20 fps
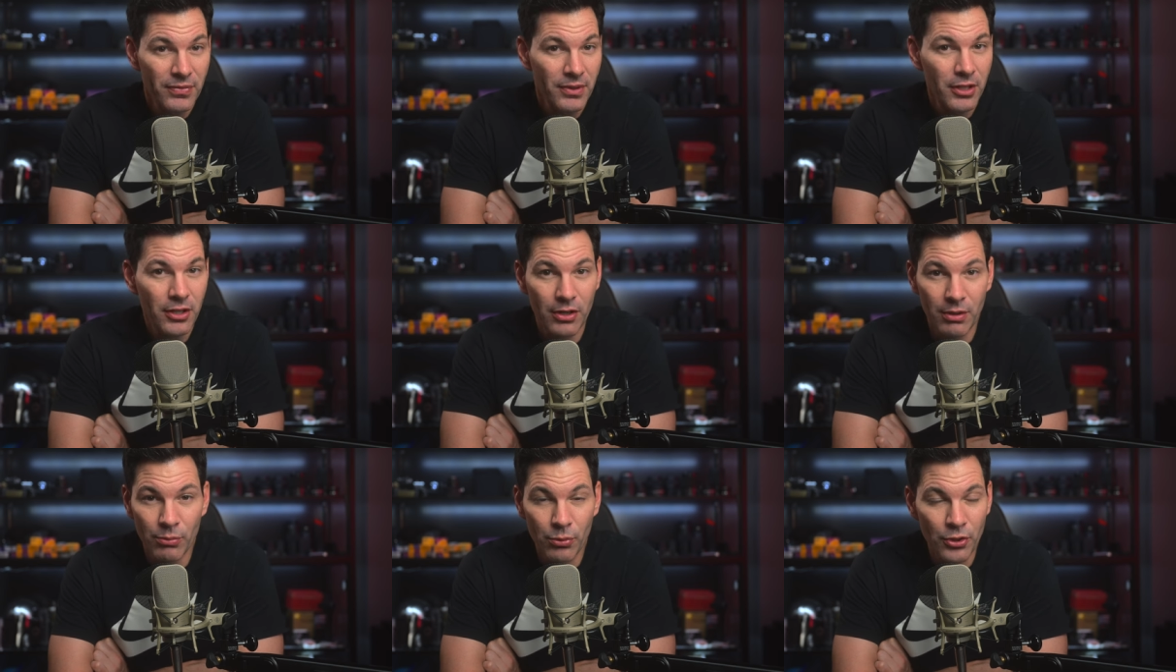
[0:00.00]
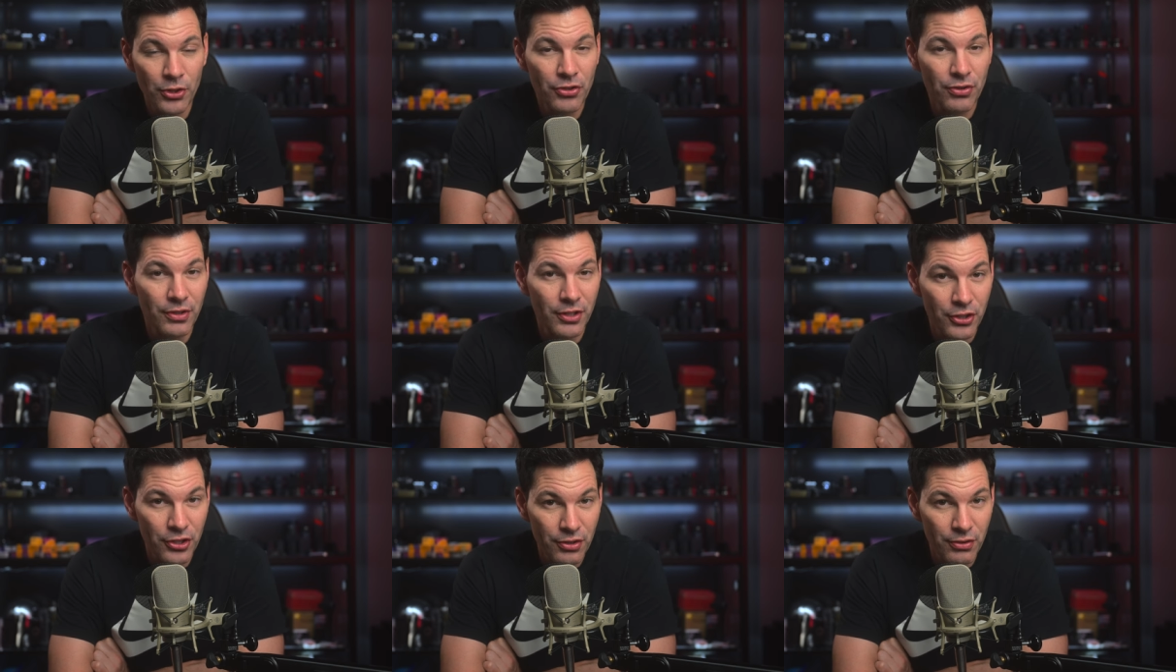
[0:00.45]
you know, more
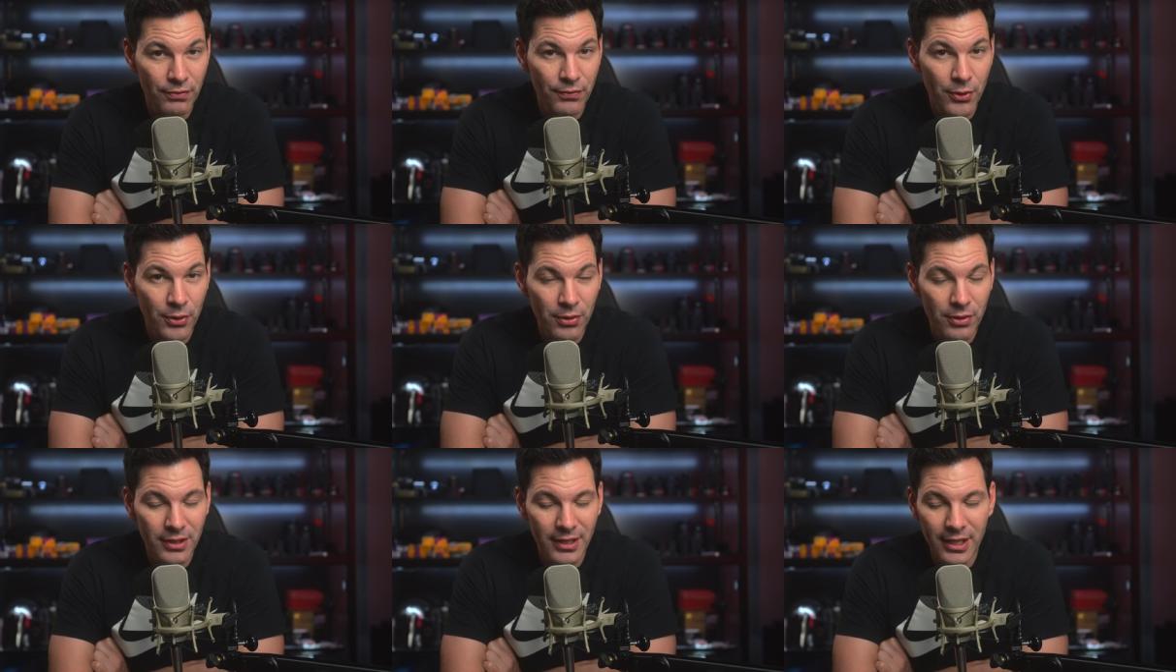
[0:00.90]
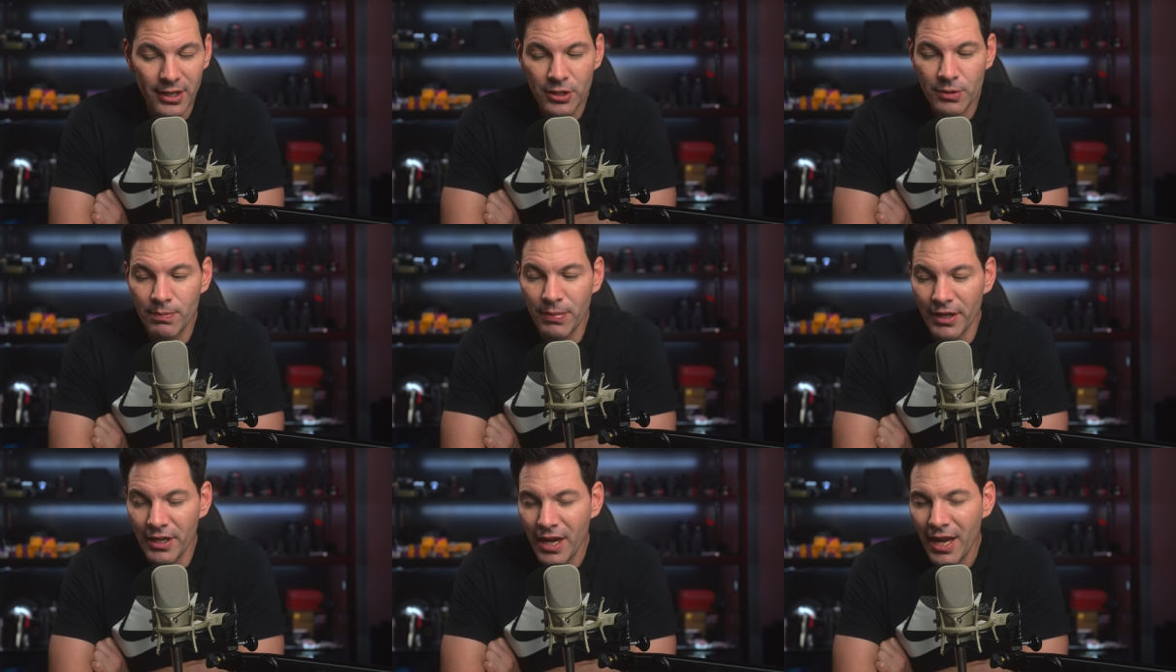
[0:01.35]
traditional focal lengths,
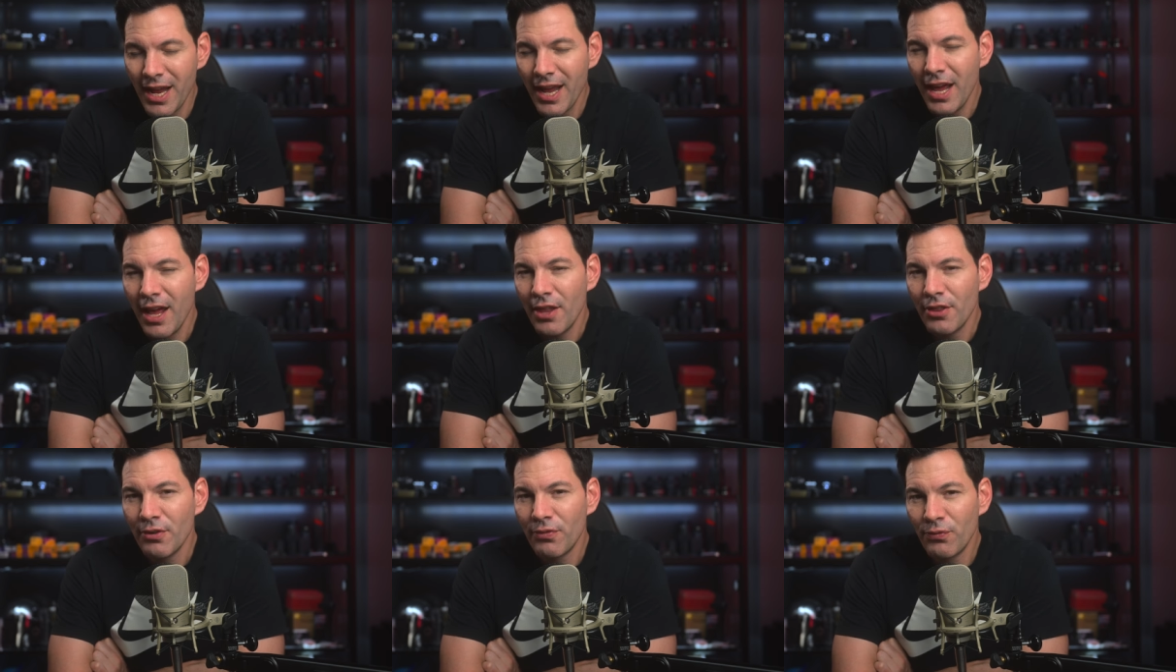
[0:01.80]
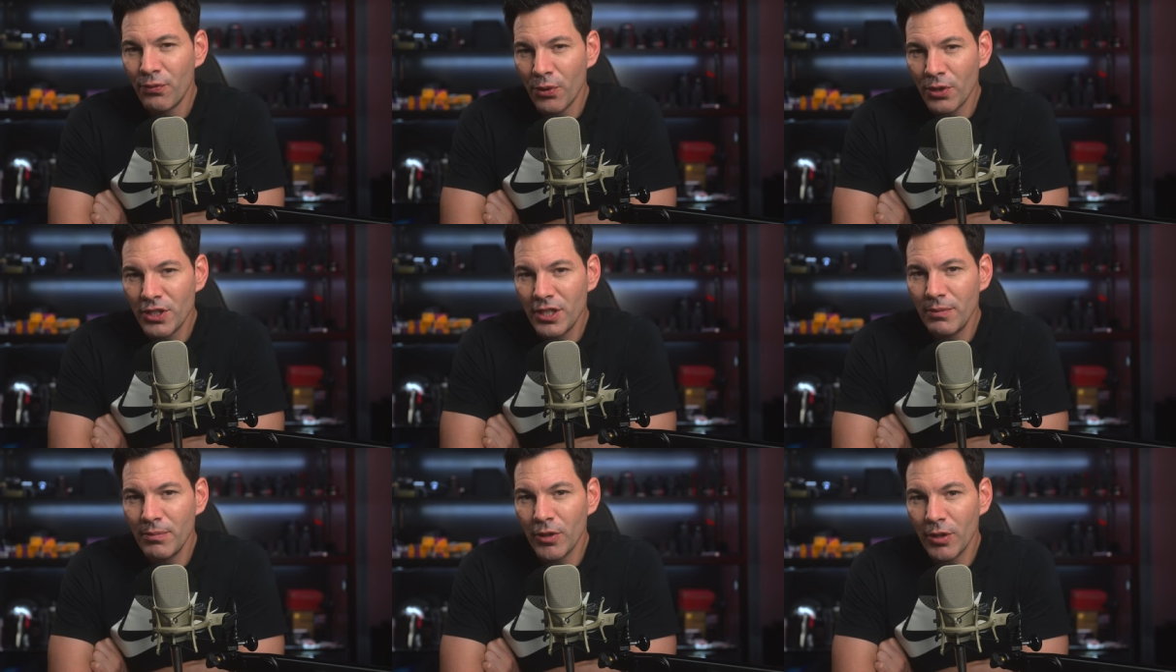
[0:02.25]
but the
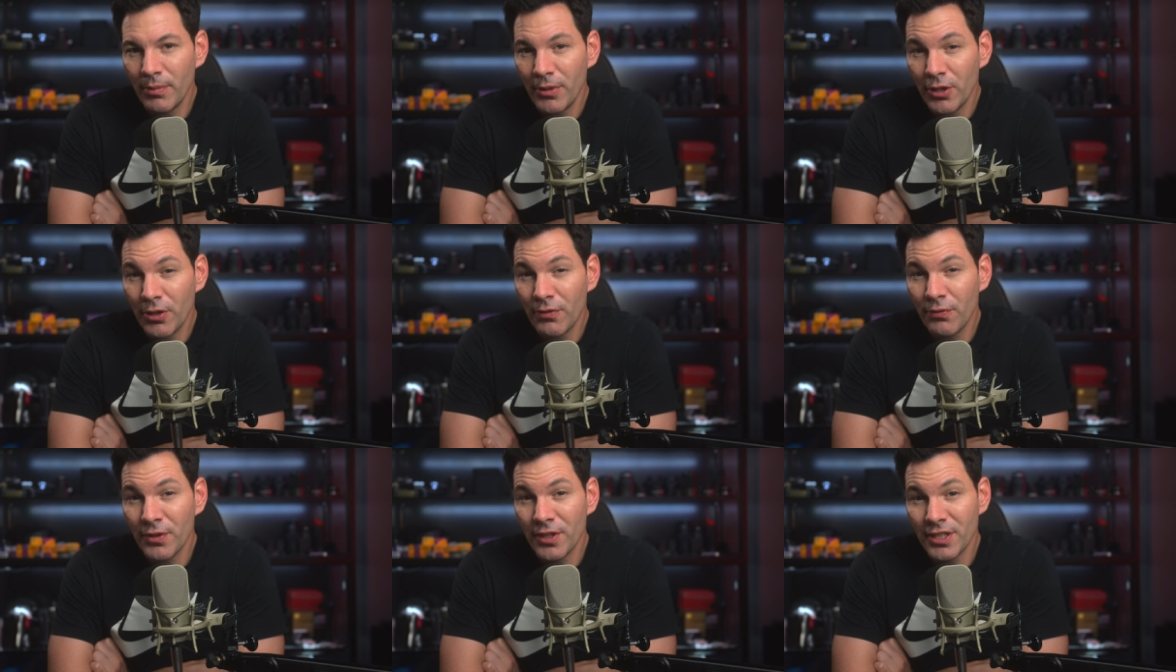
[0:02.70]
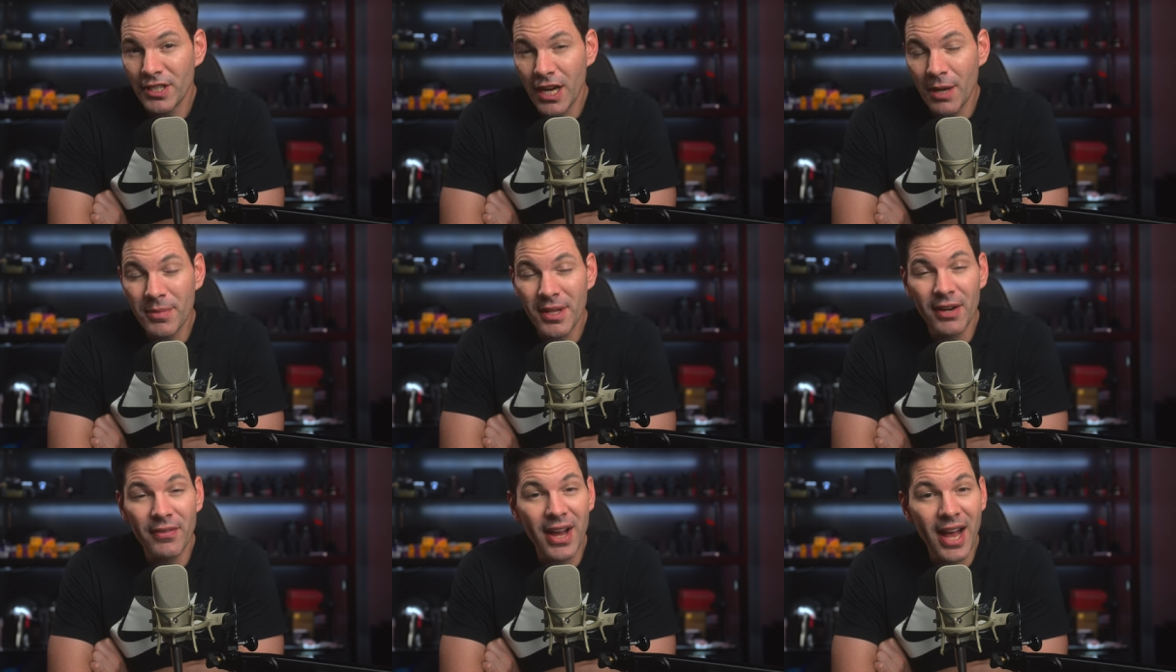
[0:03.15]
14 millimeter for the
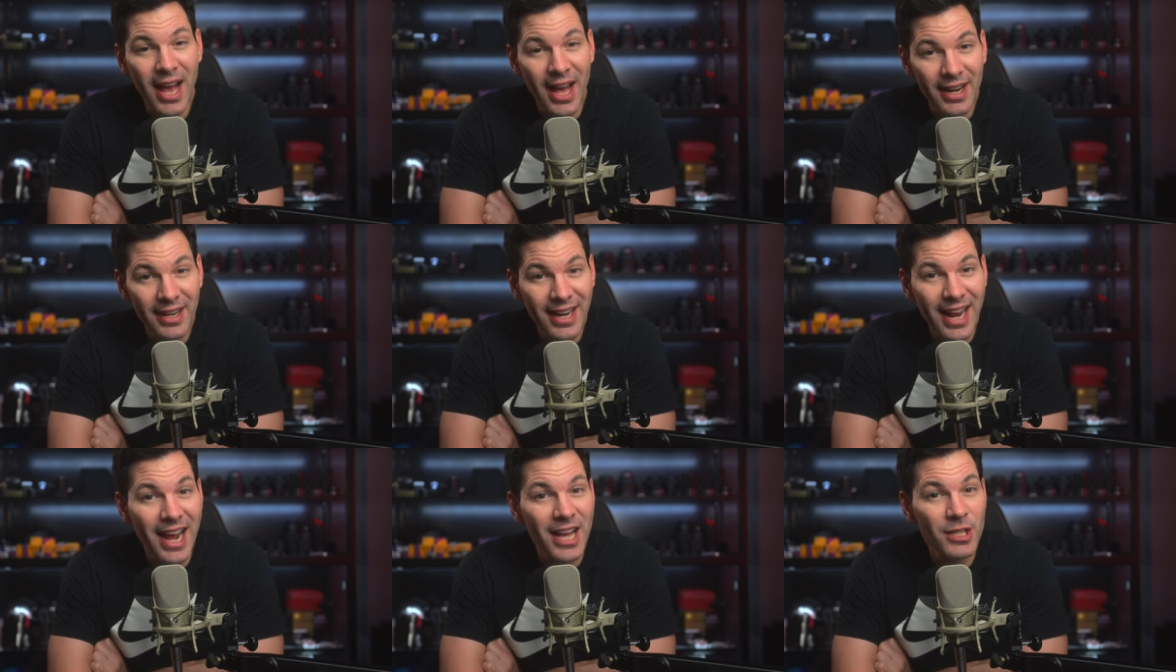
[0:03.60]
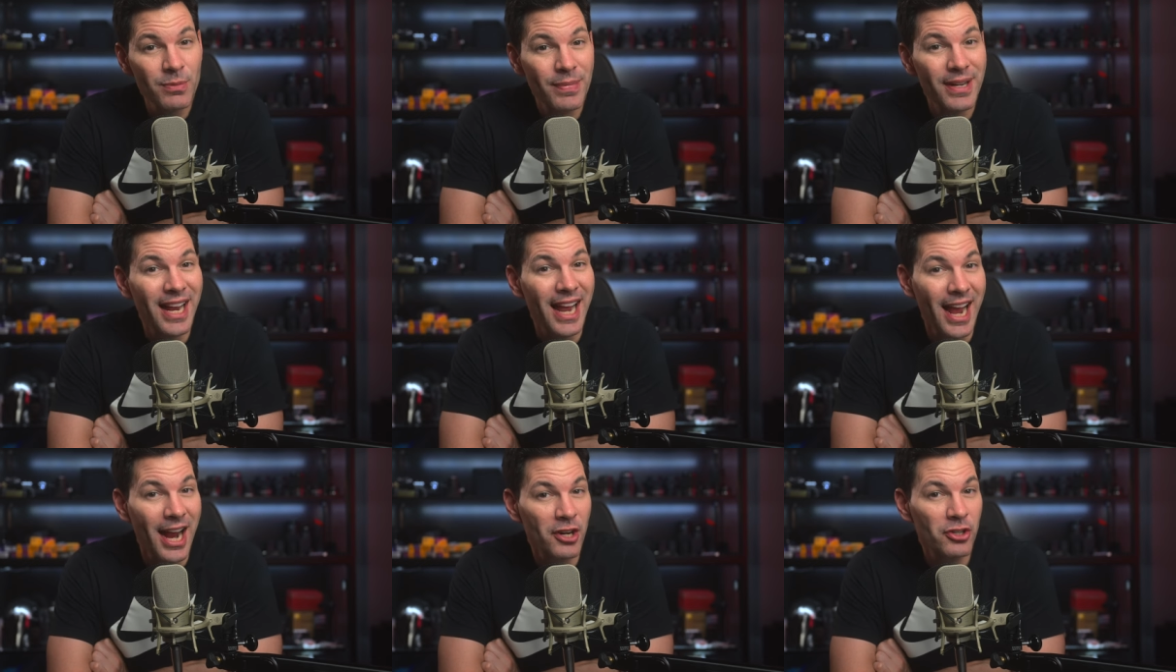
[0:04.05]
time that I've had it has
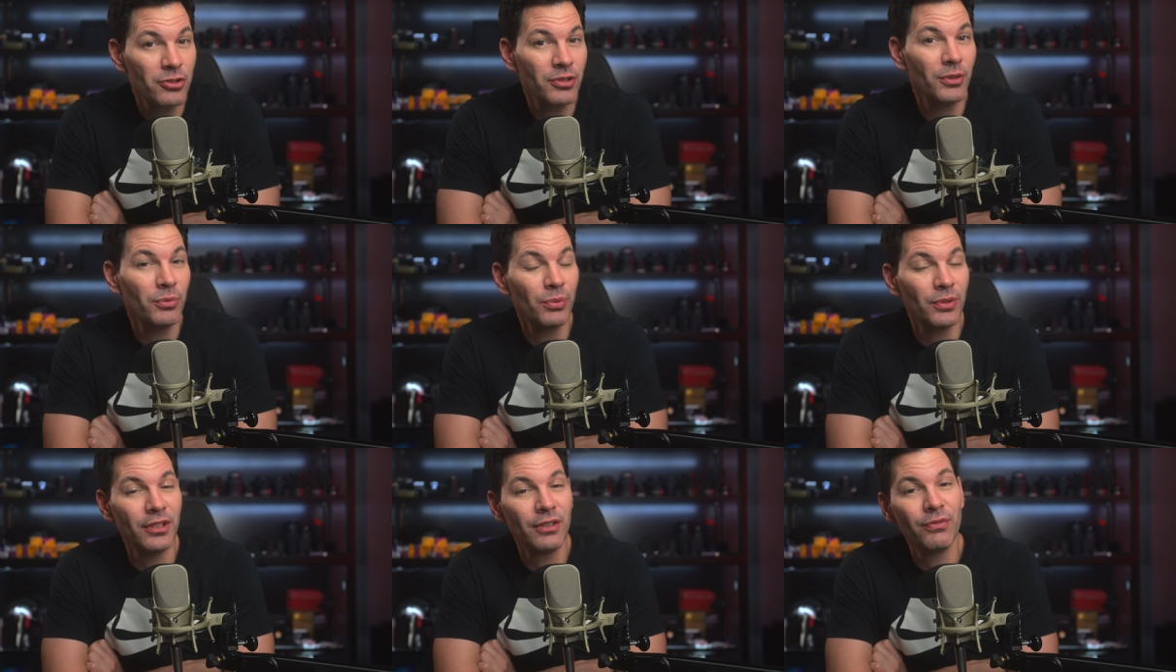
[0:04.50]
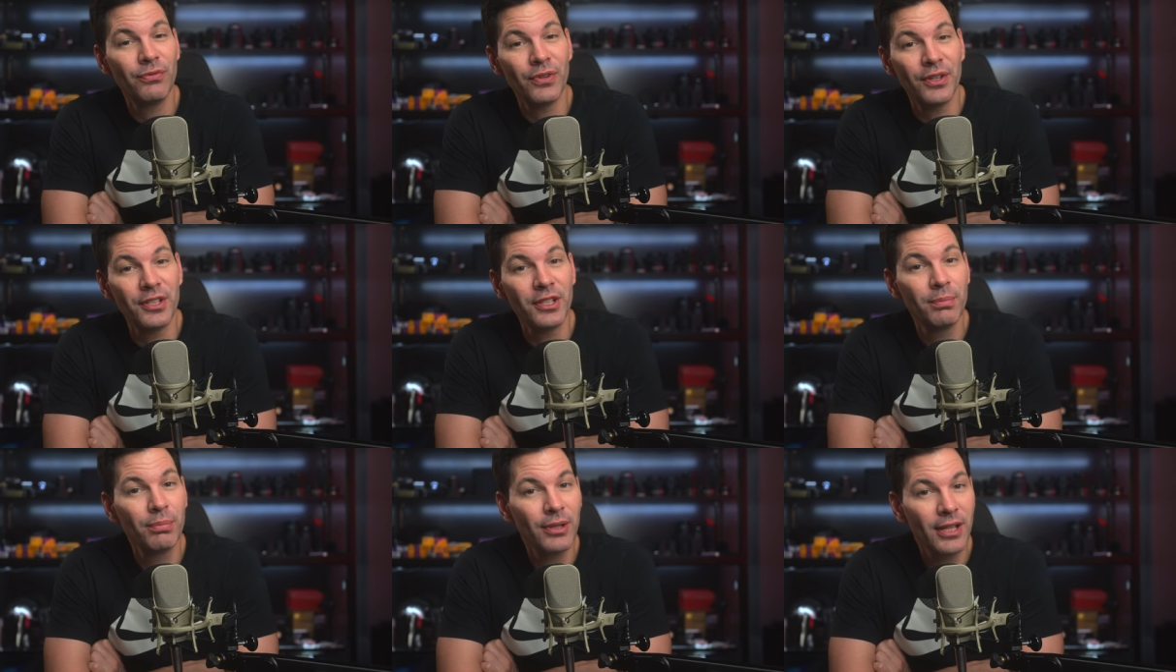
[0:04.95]
been actually really
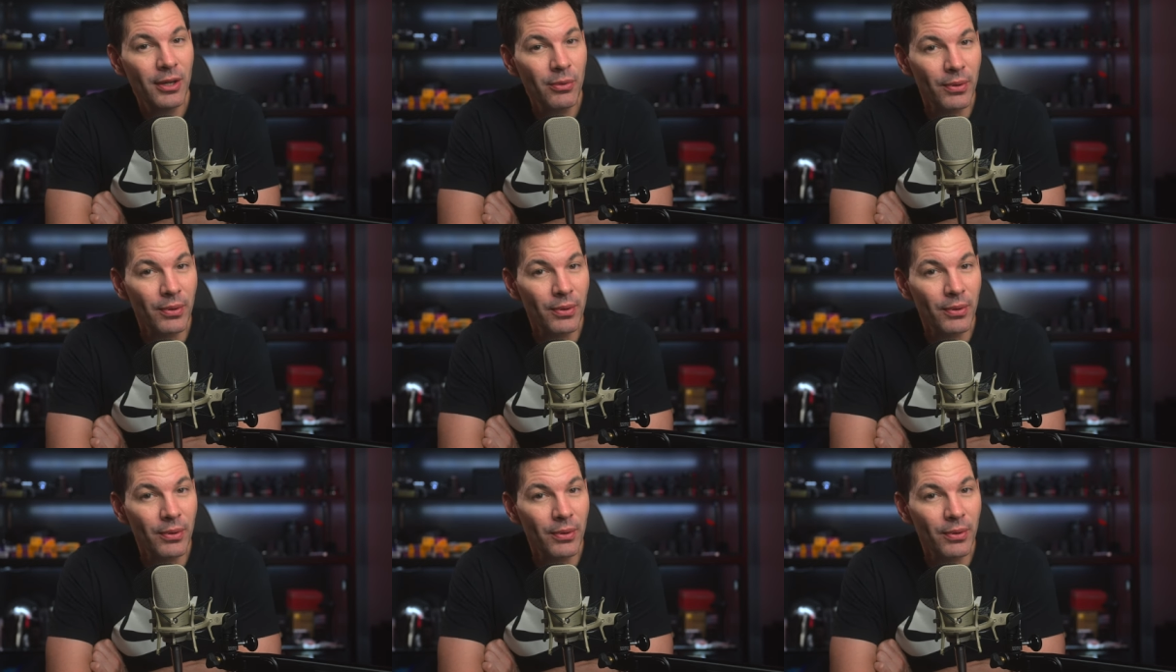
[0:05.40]
fun to play